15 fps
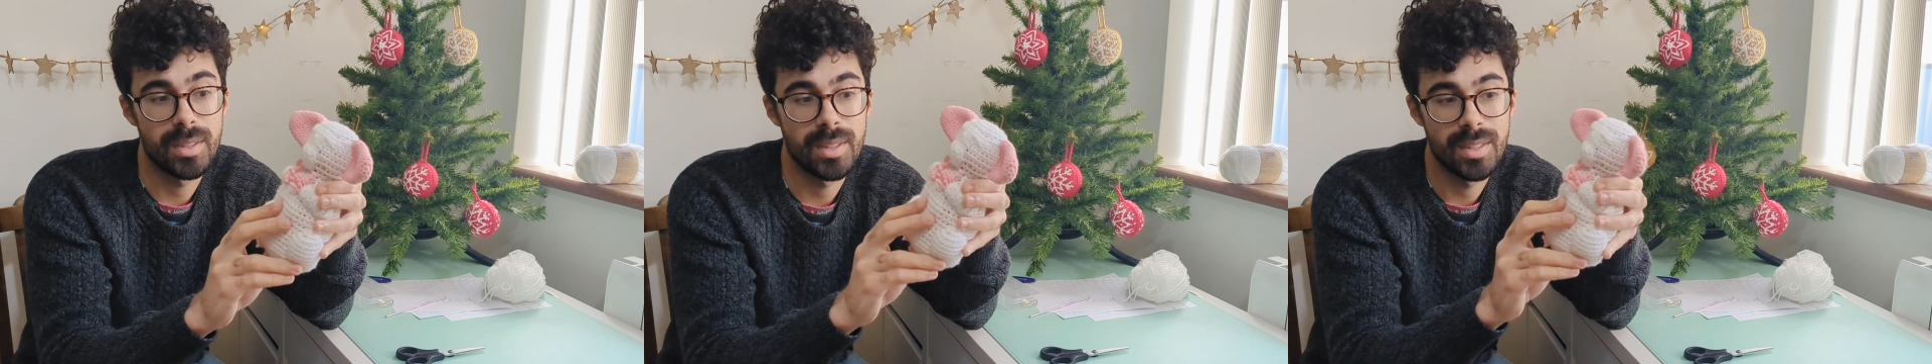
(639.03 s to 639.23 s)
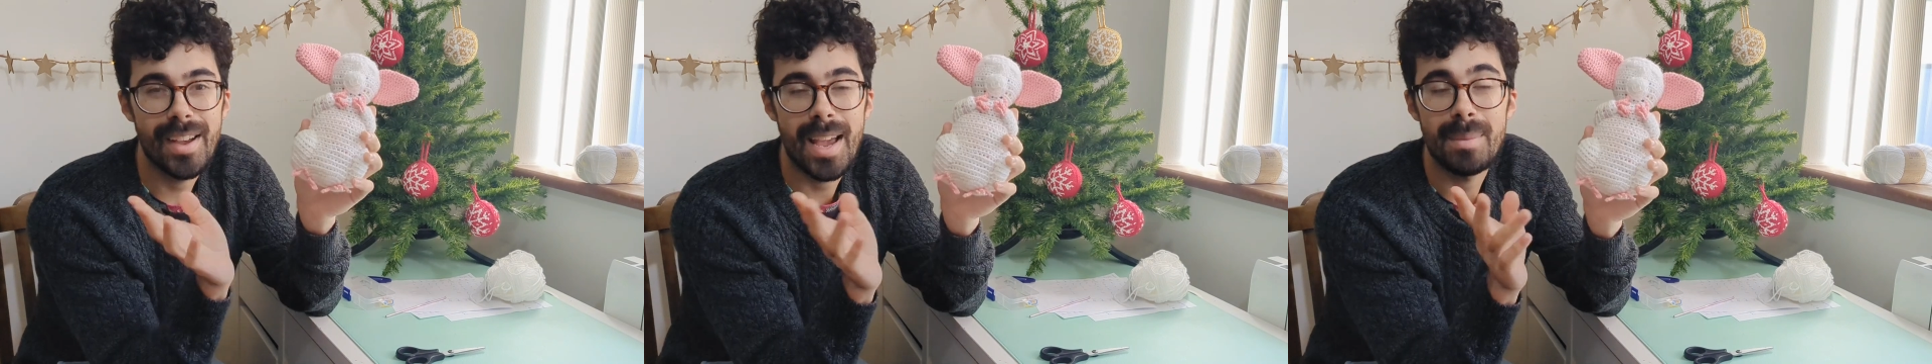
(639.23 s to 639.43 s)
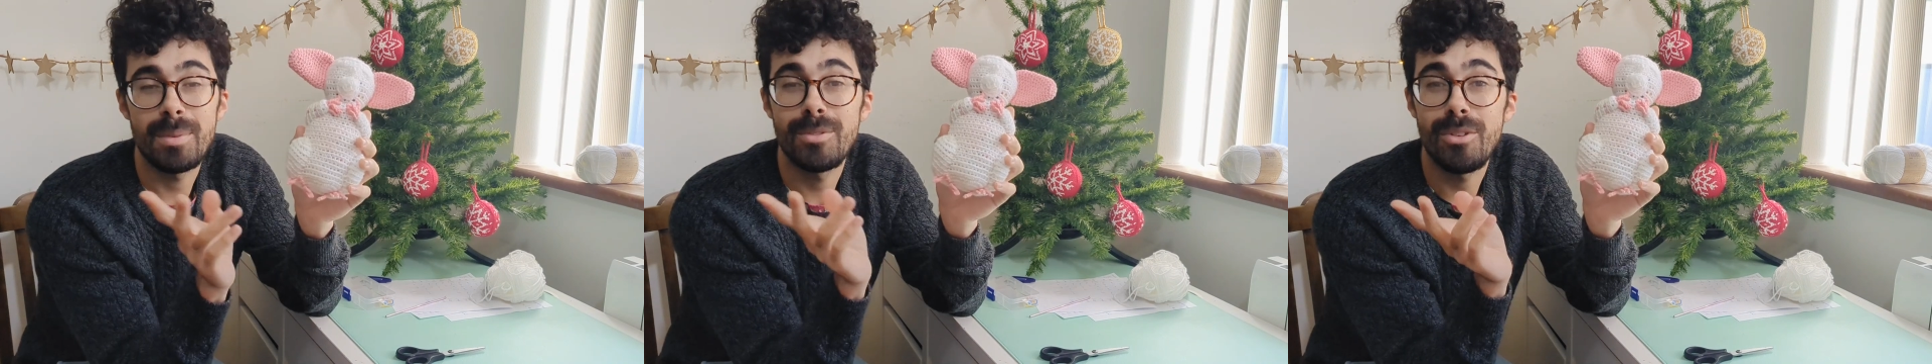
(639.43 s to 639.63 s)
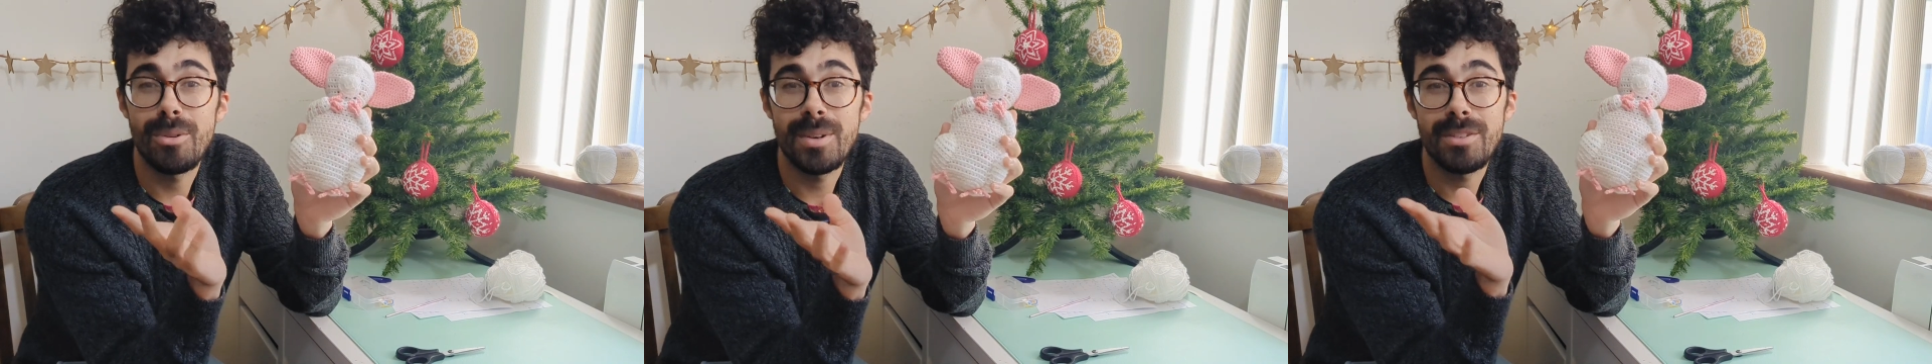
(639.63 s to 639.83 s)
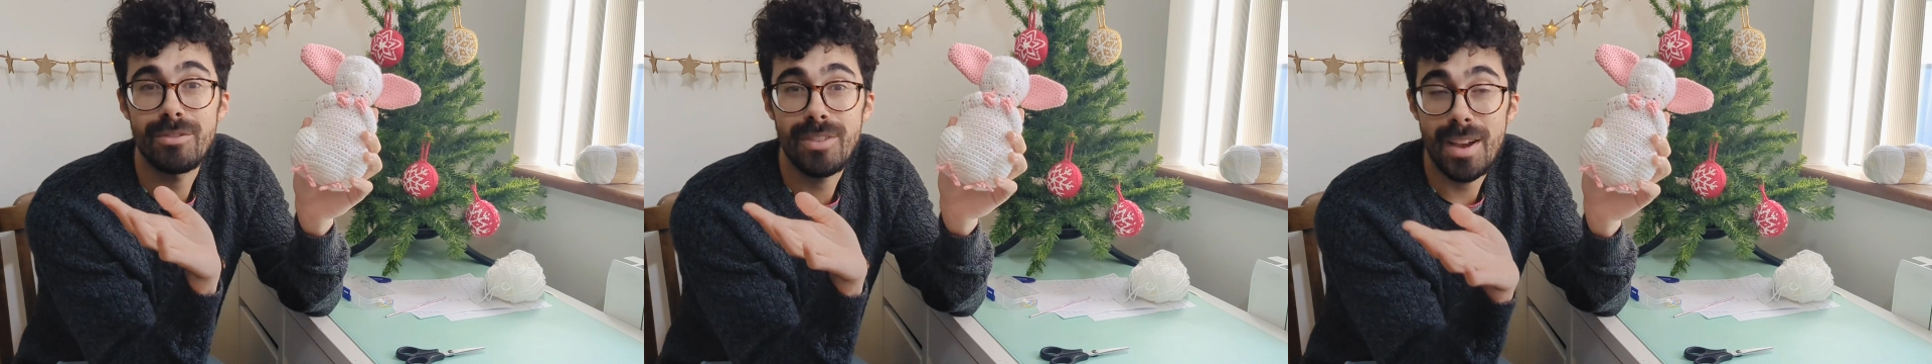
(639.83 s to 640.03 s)
Okay, before
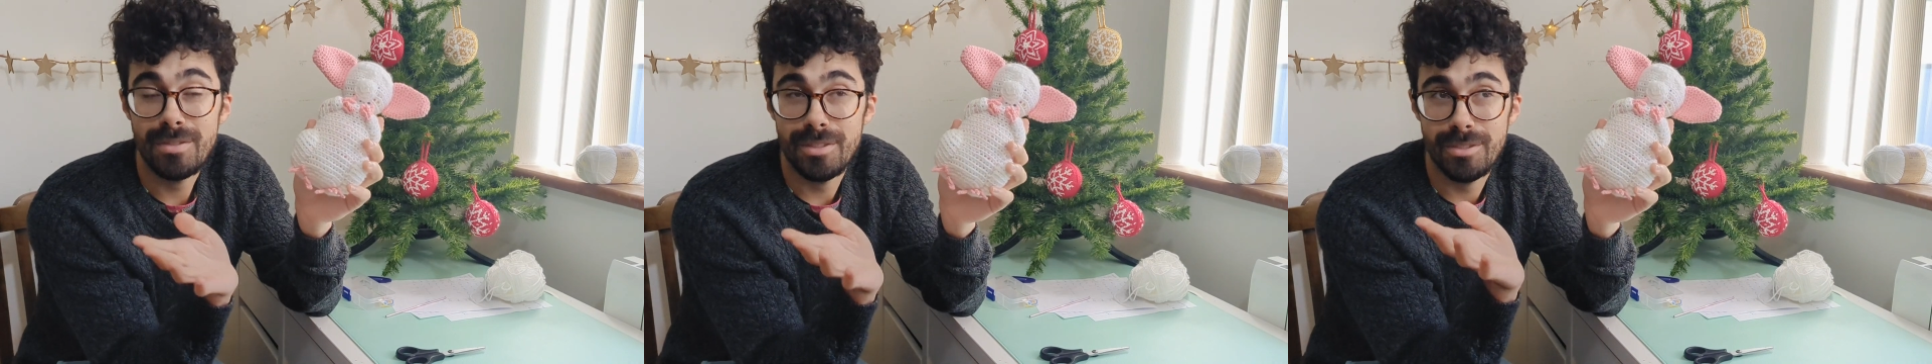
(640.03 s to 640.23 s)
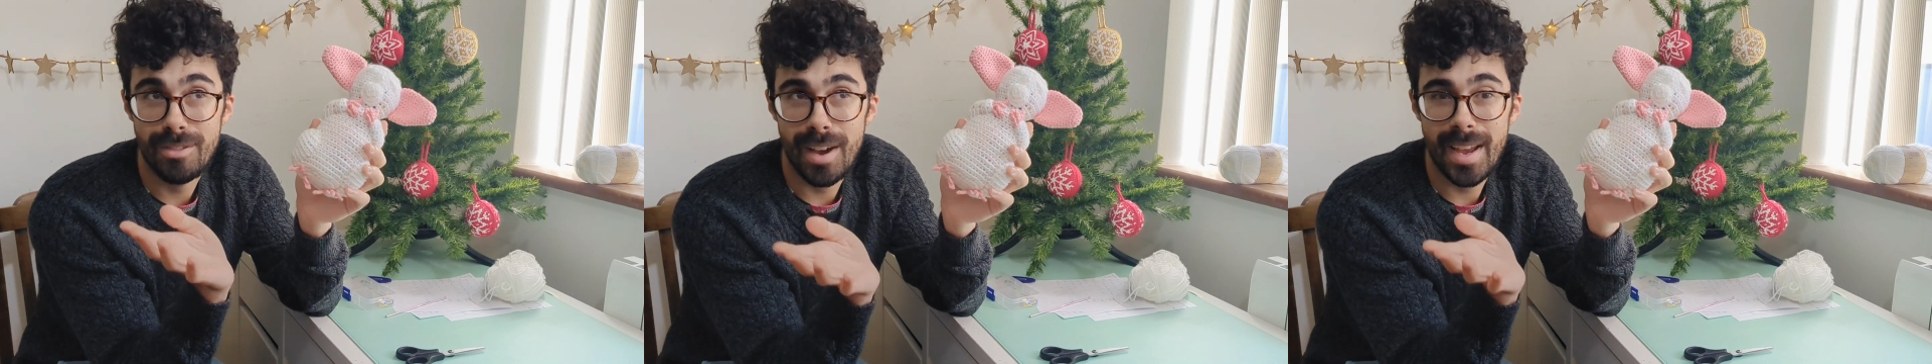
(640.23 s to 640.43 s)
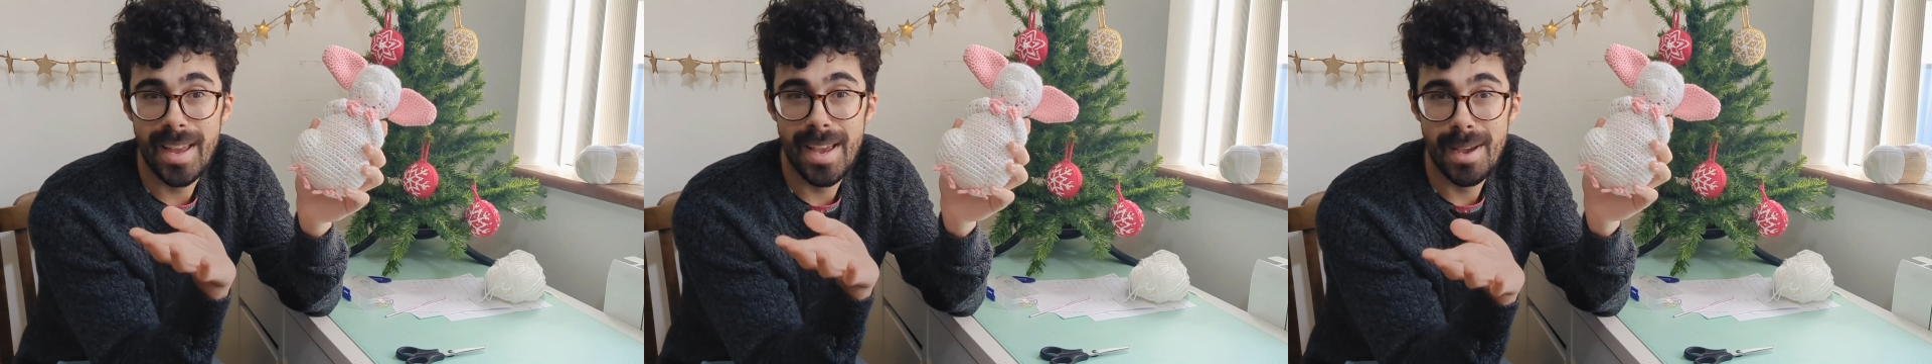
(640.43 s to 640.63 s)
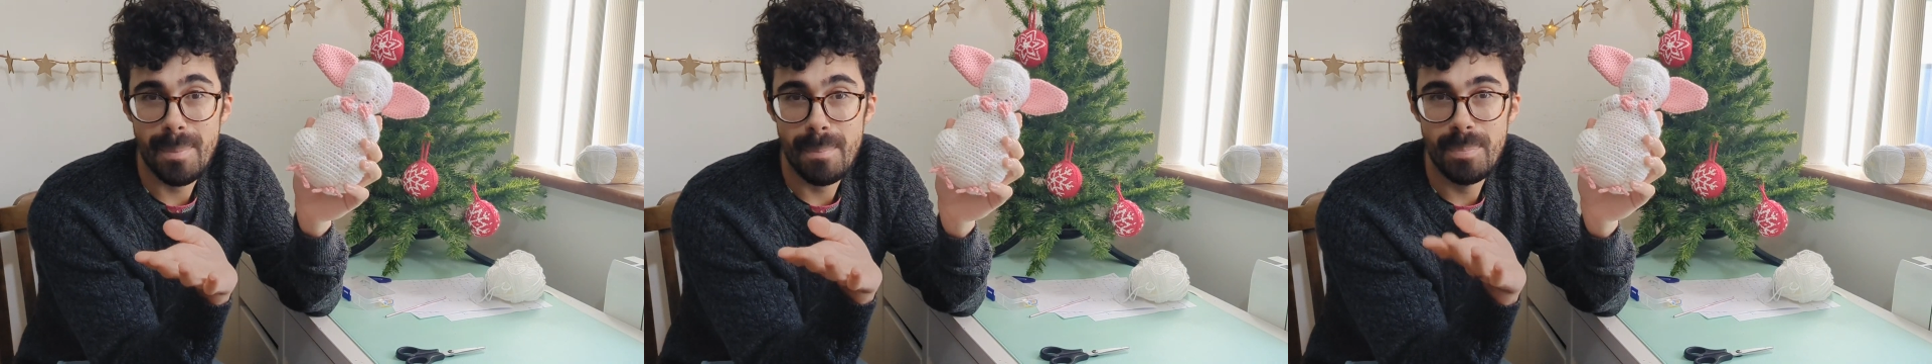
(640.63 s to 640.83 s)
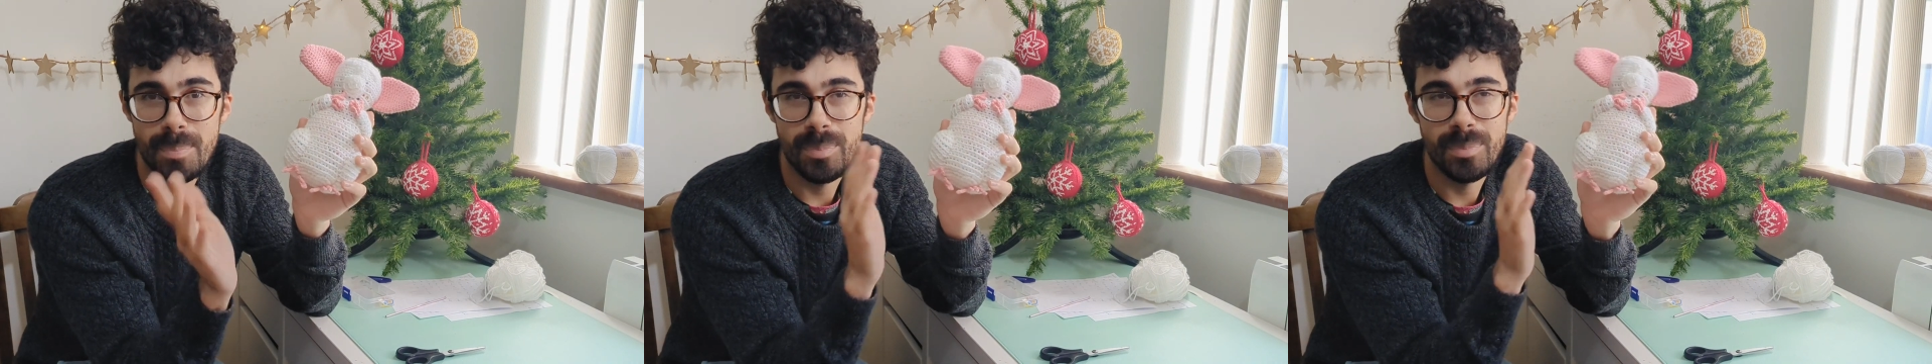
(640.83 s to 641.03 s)
we fluffify him,